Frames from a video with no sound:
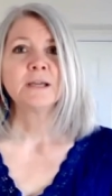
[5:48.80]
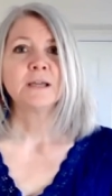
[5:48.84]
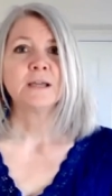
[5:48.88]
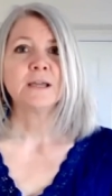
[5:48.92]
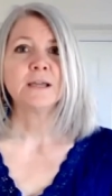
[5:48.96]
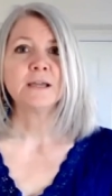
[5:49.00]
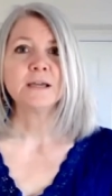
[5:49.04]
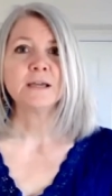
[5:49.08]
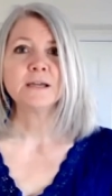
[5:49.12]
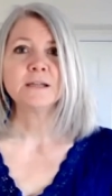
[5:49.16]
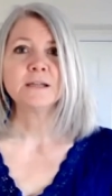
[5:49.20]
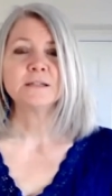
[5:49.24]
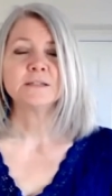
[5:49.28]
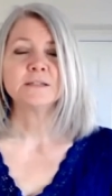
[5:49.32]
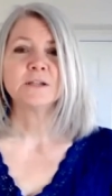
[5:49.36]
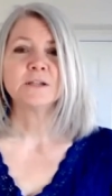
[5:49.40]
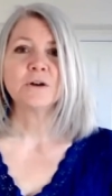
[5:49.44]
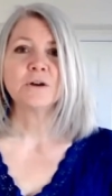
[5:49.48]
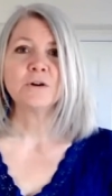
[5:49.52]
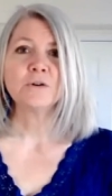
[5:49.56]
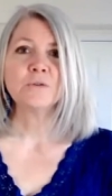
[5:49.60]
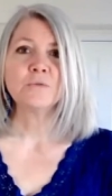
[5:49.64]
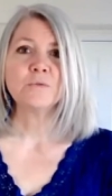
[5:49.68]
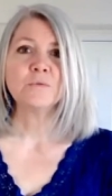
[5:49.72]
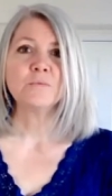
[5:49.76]
And
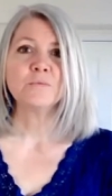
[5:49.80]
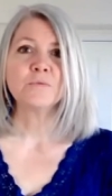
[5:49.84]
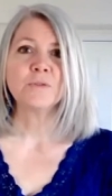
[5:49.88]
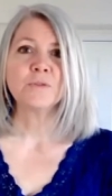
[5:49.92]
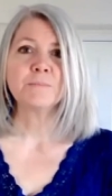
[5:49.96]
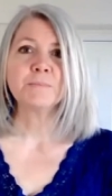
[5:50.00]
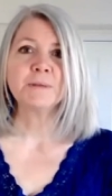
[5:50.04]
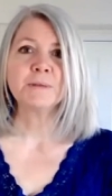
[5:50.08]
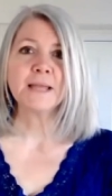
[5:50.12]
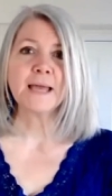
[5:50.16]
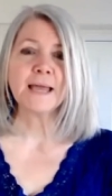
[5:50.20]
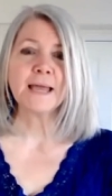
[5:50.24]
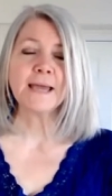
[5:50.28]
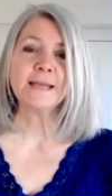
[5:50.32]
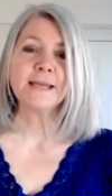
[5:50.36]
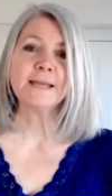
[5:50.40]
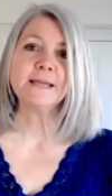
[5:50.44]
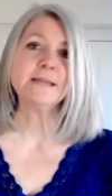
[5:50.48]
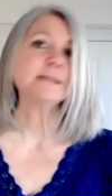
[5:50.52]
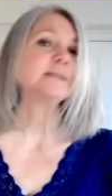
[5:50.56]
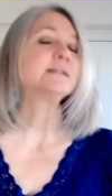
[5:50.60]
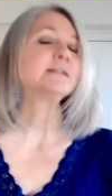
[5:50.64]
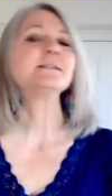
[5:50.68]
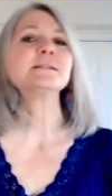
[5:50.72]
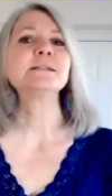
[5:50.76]
so the plan
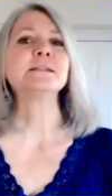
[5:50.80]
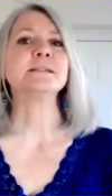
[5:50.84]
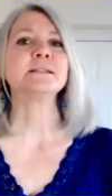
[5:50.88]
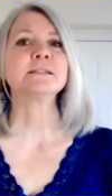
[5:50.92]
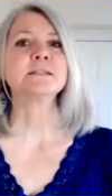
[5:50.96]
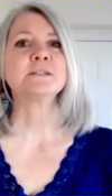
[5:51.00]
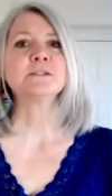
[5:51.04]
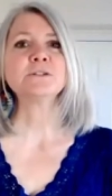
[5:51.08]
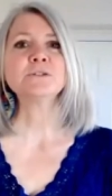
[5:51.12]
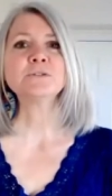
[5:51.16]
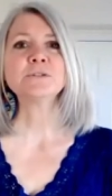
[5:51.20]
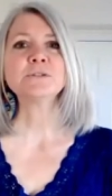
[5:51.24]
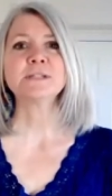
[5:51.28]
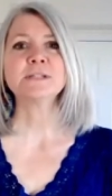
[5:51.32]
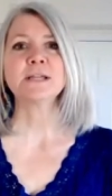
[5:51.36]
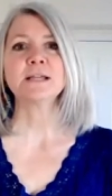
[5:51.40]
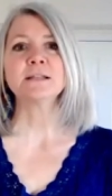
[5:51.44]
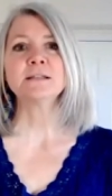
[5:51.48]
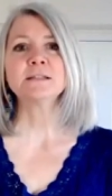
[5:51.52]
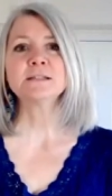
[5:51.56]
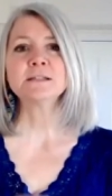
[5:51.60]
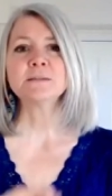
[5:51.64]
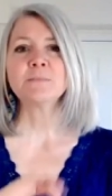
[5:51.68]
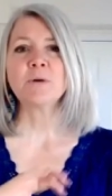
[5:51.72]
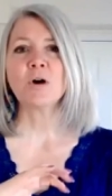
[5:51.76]
is is to
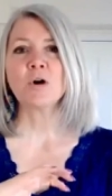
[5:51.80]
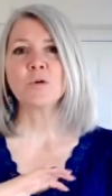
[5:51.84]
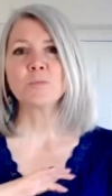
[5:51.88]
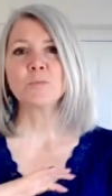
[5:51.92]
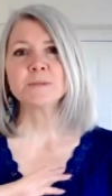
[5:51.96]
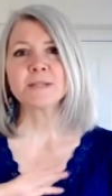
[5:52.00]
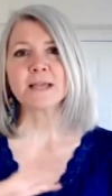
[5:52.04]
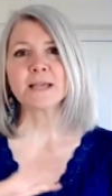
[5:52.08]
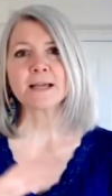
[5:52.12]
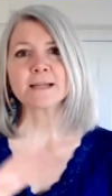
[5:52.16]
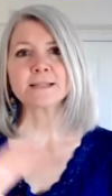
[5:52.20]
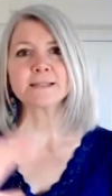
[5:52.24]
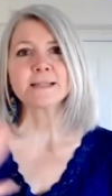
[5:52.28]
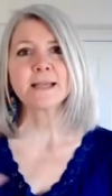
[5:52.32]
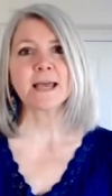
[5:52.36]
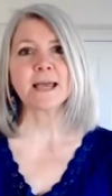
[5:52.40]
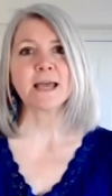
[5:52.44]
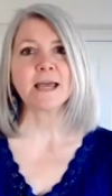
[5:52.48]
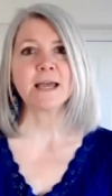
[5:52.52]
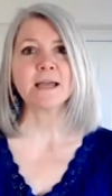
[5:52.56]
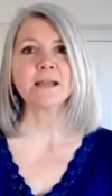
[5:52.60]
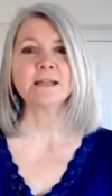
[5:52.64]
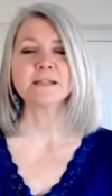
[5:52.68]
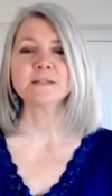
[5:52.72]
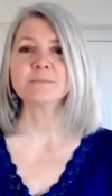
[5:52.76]
send some hope socks
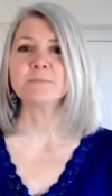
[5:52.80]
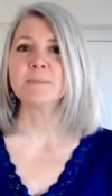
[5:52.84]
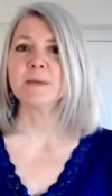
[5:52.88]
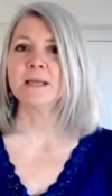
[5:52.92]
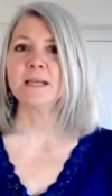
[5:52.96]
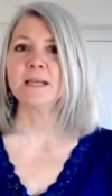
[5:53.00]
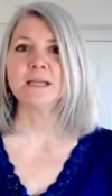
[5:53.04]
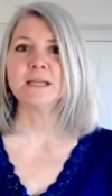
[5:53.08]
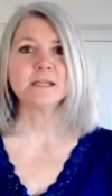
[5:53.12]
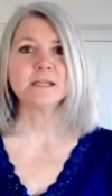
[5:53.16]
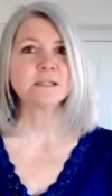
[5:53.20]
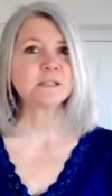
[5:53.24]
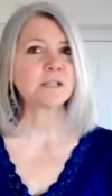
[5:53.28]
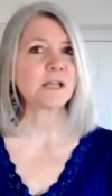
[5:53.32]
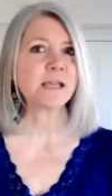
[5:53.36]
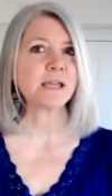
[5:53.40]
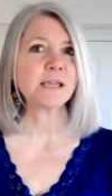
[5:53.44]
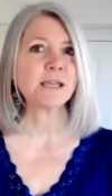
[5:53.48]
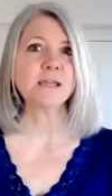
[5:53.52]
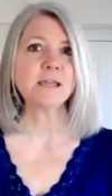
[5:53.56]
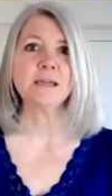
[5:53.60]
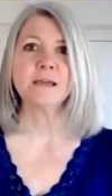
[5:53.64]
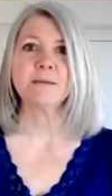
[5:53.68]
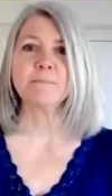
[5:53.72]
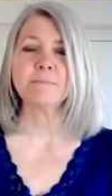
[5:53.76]
ahead, as many as I
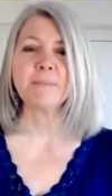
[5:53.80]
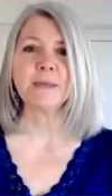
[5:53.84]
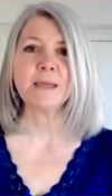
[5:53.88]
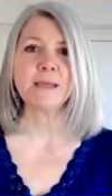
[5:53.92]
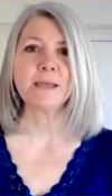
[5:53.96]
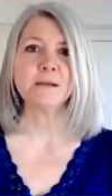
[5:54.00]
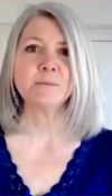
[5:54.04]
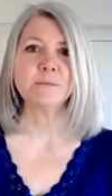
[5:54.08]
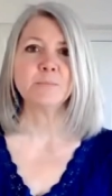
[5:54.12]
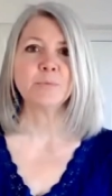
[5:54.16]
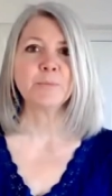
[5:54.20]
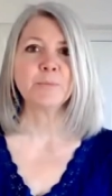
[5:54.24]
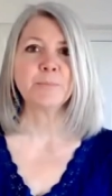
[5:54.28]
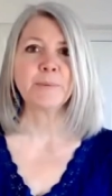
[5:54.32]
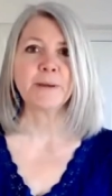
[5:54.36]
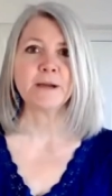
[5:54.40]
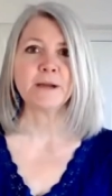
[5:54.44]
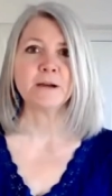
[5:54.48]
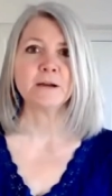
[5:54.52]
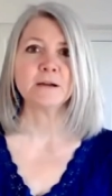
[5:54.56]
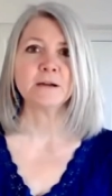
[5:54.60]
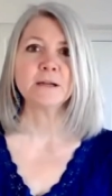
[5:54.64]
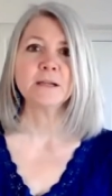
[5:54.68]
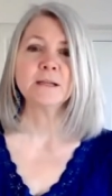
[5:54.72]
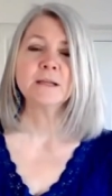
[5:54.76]
can get made and
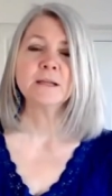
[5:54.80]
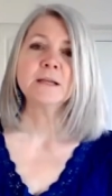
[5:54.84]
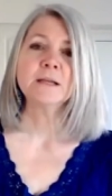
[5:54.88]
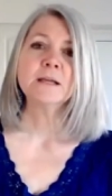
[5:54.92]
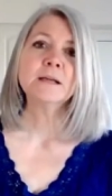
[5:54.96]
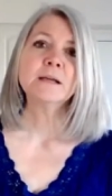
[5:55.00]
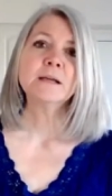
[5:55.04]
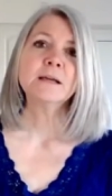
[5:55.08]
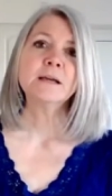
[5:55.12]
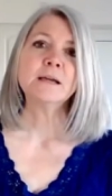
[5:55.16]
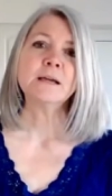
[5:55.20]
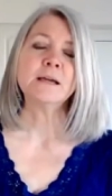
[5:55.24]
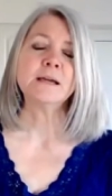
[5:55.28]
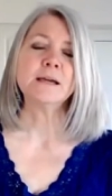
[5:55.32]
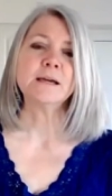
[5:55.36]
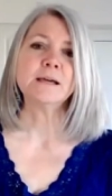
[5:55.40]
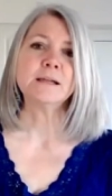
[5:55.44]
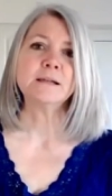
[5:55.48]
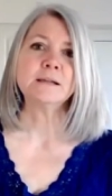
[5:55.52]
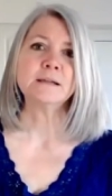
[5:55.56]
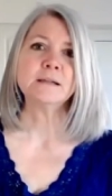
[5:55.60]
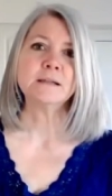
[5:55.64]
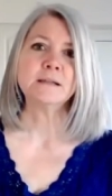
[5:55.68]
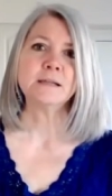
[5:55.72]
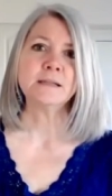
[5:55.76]
prepared.
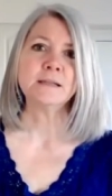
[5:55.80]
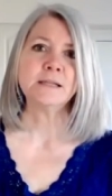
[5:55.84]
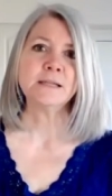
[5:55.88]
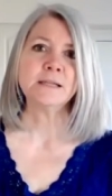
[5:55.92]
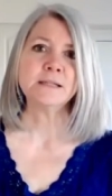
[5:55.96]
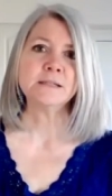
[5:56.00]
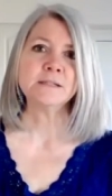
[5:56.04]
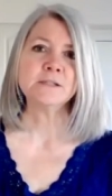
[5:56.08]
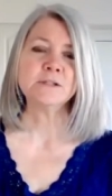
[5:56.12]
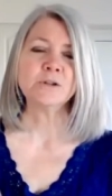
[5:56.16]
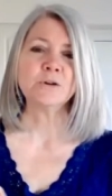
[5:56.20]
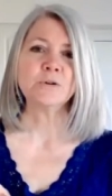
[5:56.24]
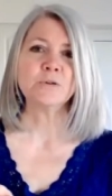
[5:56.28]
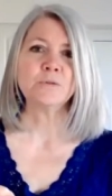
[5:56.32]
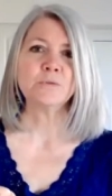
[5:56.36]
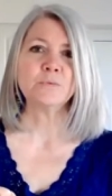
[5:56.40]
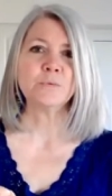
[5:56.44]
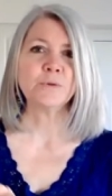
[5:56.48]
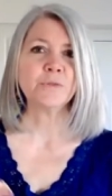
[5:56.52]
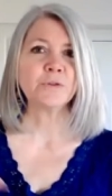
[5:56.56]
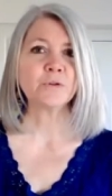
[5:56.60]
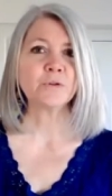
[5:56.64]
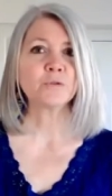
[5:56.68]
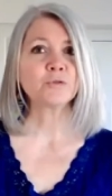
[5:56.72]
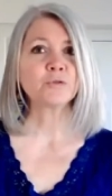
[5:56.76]
And, and then so
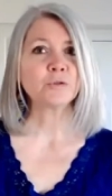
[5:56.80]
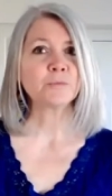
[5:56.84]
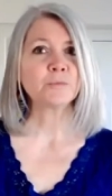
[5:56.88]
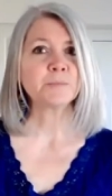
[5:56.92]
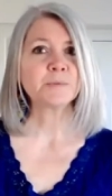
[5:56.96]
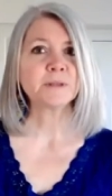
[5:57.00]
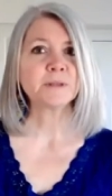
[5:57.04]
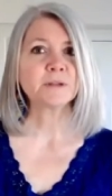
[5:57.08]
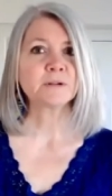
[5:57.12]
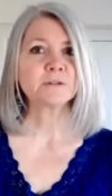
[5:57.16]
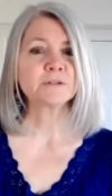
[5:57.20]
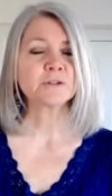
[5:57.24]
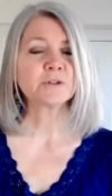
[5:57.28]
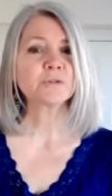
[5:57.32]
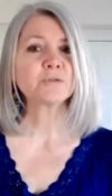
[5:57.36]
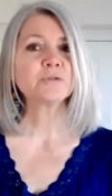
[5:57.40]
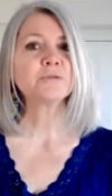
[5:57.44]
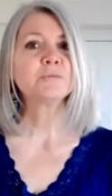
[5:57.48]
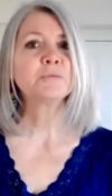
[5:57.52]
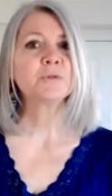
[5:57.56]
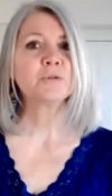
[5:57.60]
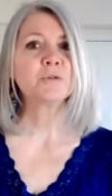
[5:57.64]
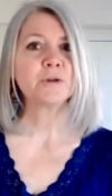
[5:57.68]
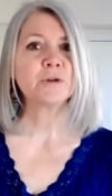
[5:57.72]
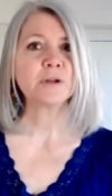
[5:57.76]
with a group, there's a
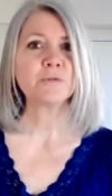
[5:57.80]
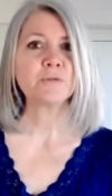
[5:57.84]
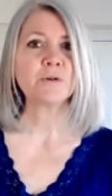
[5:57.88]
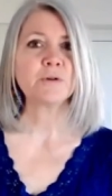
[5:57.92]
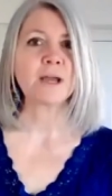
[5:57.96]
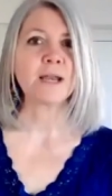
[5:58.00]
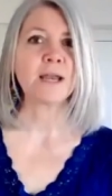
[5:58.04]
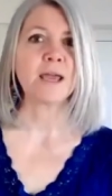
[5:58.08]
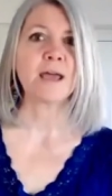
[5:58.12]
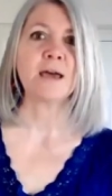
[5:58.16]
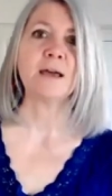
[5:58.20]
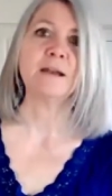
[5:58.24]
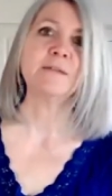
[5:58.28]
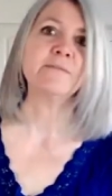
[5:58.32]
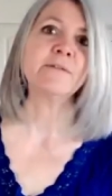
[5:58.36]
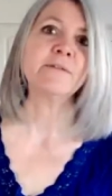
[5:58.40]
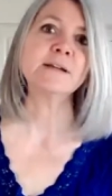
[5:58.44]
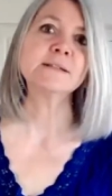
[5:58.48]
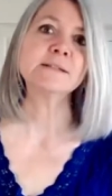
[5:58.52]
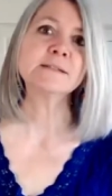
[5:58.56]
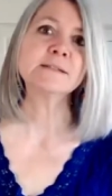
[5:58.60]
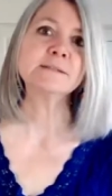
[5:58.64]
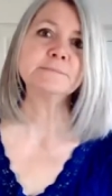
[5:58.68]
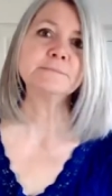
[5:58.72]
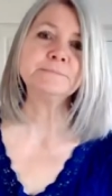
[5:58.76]
group going right ahead of
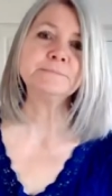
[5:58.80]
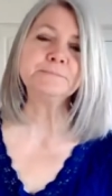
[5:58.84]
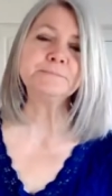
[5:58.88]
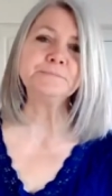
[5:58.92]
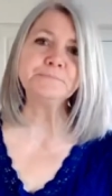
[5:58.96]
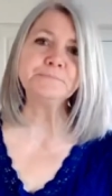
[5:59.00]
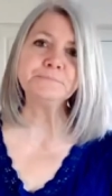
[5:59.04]
us